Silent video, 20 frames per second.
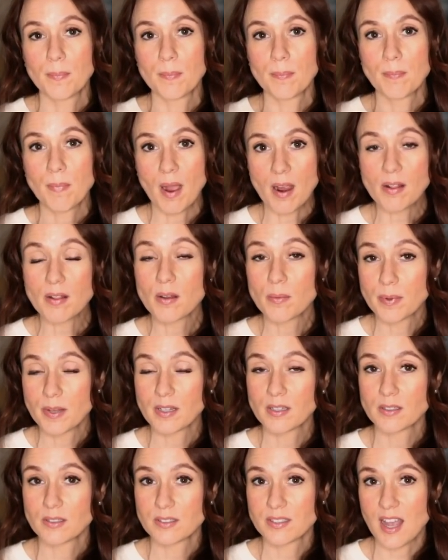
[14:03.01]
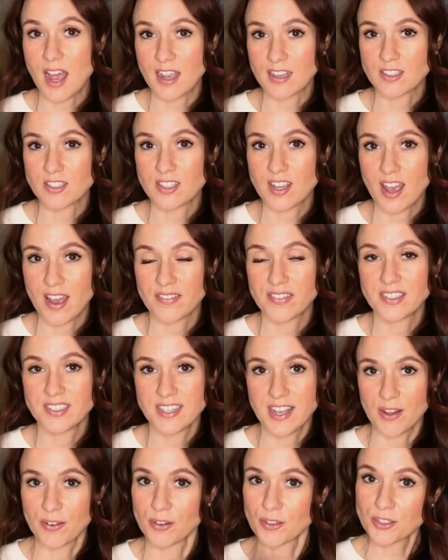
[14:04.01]
Marlow pillows actually have the
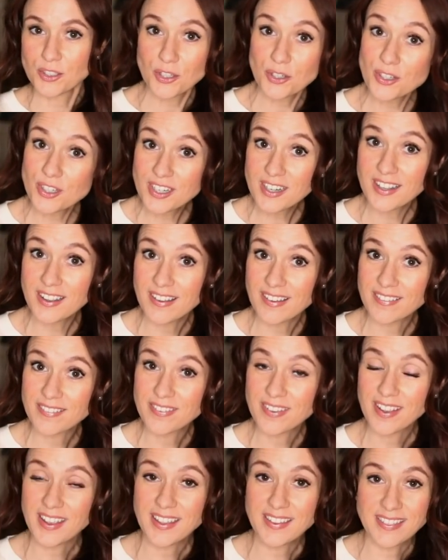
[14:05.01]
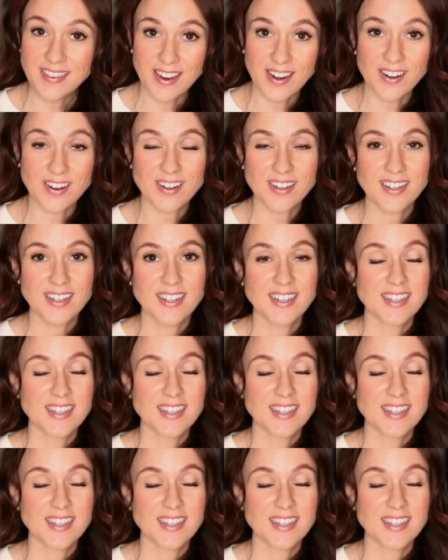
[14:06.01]
down alternative in there.